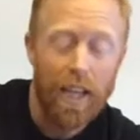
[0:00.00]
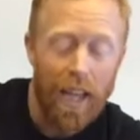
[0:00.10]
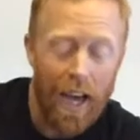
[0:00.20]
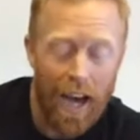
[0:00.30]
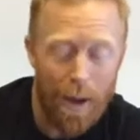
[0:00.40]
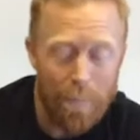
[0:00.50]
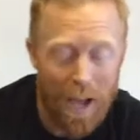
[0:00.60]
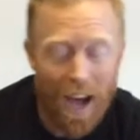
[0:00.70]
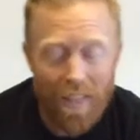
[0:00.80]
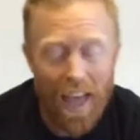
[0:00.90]

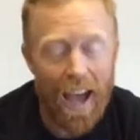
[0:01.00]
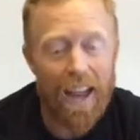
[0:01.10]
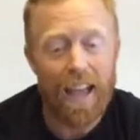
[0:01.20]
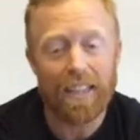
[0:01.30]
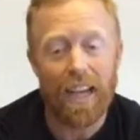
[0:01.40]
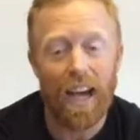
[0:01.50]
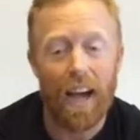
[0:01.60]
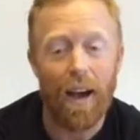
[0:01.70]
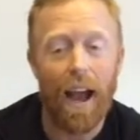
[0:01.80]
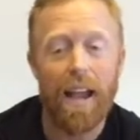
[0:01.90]
Beyond that is,
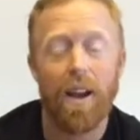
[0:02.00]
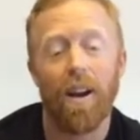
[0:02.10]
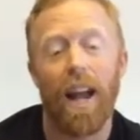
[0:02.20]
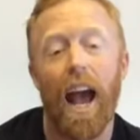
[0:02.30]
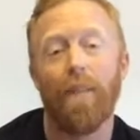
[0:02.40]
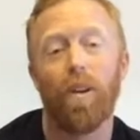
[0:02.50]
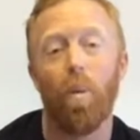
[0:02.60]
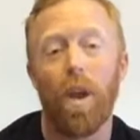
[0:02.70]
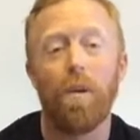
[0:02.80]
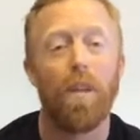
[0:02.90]
I hear, and after
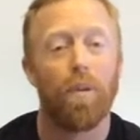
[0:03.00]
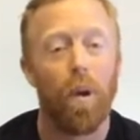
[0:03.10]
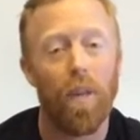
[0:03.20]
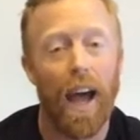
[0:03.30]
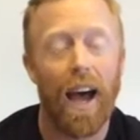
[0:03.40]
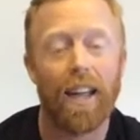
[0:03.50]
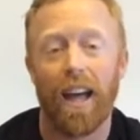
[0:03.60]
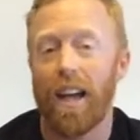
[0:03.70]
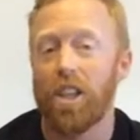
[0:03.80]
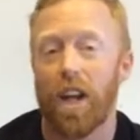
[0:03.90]
we went through that, a
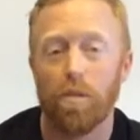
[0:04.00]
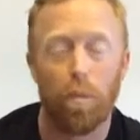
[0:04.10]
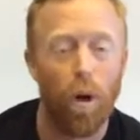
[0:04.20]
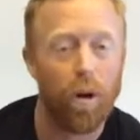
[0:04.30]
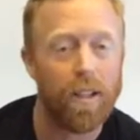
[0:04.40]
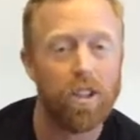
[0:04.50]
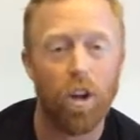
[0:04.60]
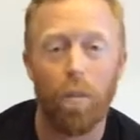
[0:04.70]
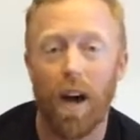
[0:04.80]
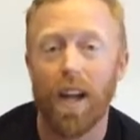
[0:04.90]
lot of jugs were broken so
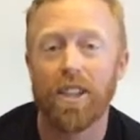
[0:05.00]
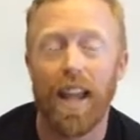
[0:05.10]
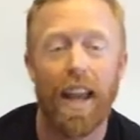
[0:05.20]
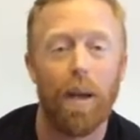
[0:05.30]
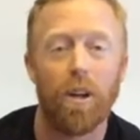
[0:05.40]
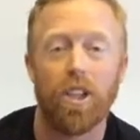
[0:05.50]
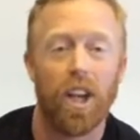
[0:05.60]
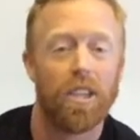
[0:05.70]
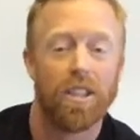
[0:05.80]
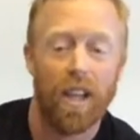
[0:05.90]
much that it was
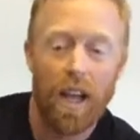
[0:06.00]
just